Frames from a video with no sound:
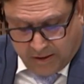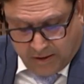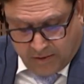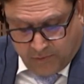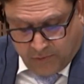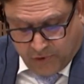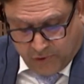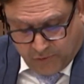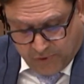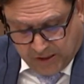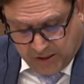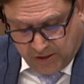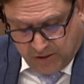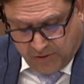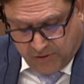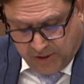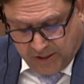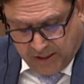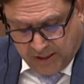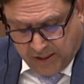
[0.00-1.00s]
We are ready
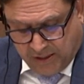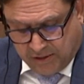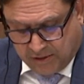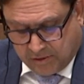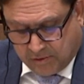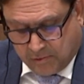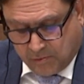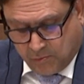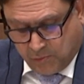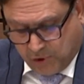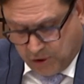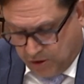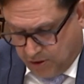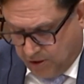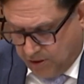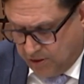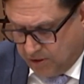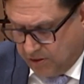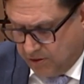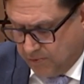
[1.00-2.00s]
to engage, but
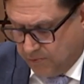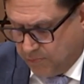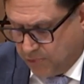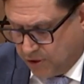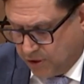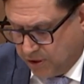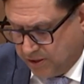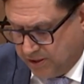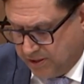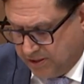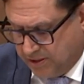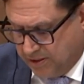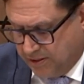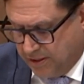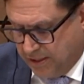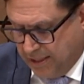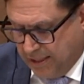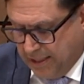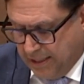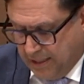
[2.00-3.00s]
not on
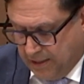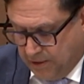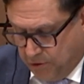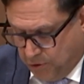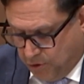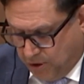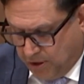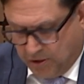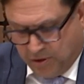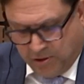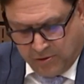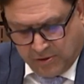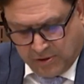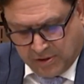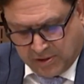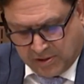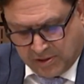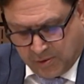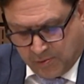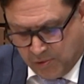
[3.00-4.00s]
partisan, not during
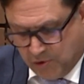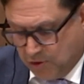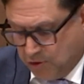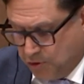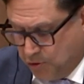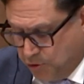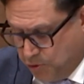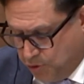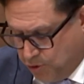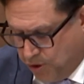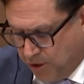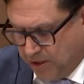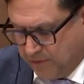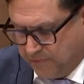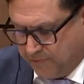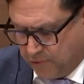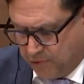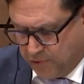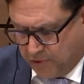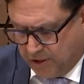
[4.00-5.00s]
the summer,
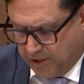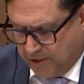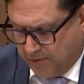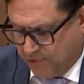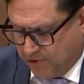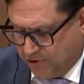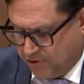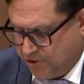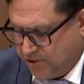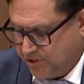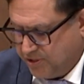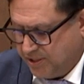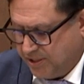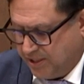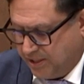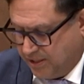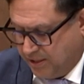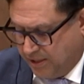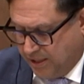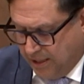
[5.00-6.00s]
not for
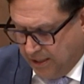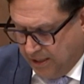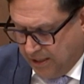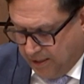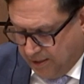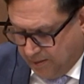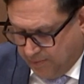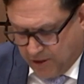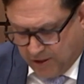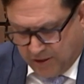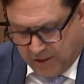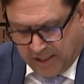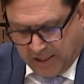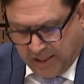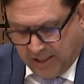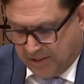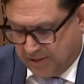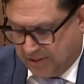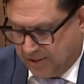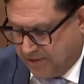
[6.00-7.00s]
non-emergency, about the
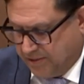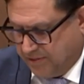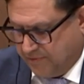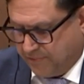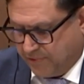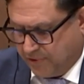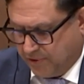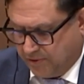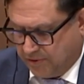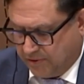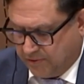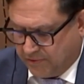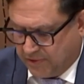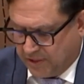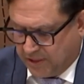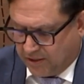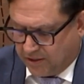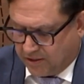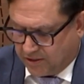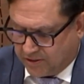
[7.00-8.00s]
case that's in front of
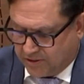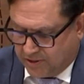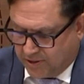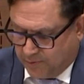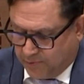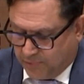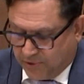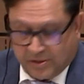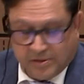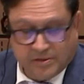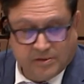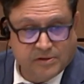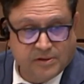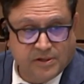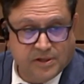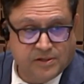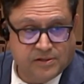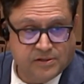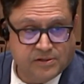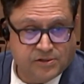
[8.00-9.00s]
the RCMP.
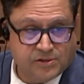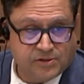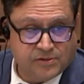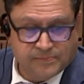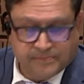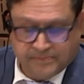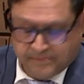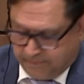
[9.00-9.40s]
Thank you, sir.